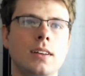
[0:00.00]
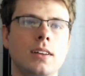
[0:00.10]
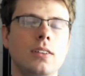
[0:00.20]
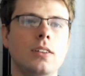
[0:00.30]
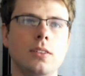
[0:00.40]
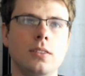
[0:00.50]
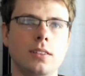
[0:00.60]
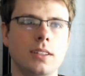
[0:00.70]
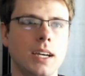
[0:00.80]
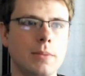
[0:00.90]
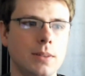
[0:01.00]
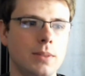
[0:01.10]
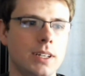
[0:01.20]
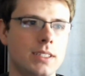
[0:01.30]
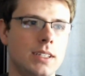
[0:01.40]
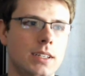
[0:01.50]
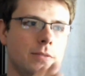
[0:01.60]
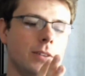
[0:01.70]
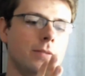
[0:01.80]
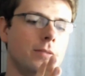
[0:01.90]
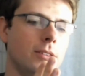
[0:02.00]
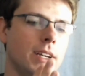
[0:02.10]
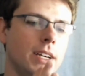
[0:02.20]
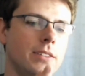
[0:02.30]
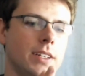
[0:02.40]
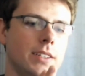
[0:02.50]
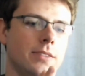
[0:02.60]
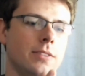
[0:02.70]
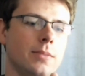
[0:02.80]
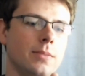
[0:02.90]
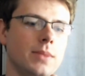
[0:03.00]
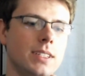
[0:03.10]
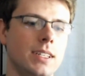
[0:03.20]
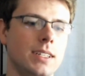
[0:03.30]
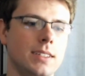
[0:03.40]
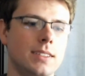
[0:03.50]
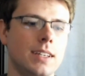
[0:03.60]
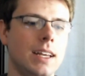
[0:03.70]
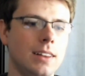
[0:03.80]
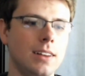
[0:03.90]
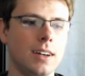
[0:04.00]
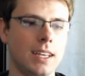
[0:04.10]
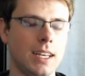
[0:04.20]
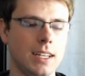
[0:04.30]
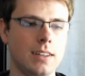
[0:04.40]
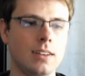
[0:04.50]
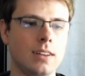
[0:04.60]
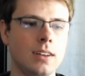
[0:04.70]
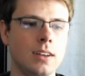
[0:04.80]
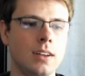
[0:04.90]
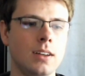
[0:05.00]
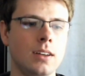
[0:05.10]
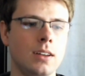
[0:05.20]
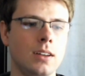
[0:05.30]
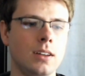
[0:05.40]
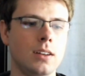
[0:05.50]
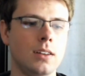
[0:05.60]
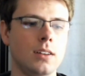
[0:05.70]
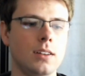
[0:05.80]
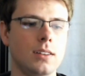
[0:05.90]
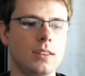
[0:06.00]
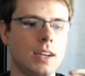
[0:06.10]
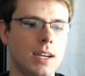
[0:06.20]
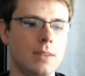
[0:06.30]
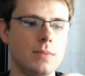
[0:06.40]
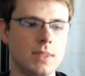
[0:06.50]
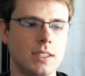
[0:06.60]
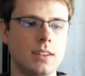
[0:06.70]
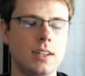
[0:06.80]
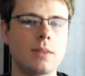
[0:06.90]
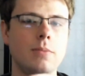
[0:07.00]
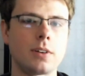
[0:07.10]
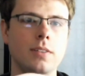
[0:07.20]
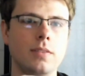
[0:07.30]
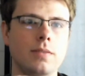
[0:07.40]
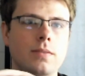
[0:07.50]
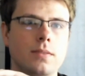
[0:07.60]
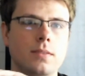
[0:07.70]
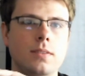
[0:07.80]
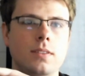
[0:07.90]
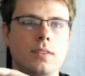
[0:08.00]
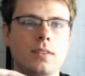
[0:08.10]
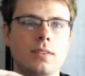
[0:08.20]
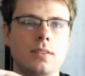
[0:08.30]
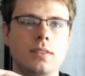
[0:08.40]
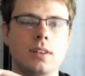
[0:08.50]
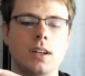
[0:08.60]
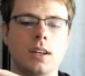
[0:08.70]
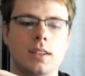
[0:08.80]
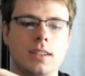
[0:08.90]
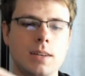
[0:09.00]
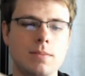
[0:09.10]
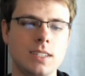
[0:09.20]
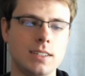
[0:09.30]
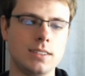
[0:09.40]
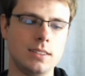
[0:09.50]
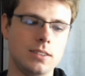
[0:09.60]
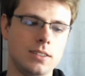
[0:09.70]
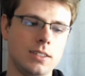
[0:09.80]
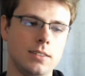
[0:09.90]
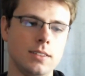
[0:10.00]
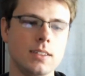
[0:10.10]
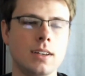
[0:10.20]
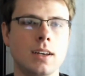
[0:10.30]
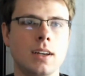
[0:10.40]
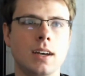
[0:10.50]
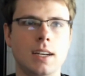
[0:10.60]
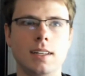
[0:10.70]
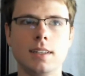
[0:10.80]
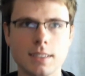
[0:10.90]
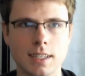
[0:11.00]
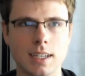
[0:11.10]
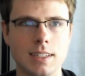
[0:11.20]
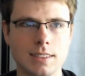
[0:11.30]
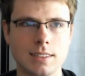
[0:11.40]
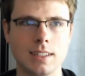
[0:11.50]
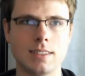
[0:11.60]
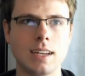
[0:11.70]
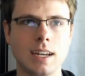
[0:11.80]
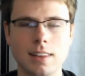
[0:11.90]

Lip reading: the time complexity for Fourier transforms is n log n times the number of time slices you choose, and in this case it's n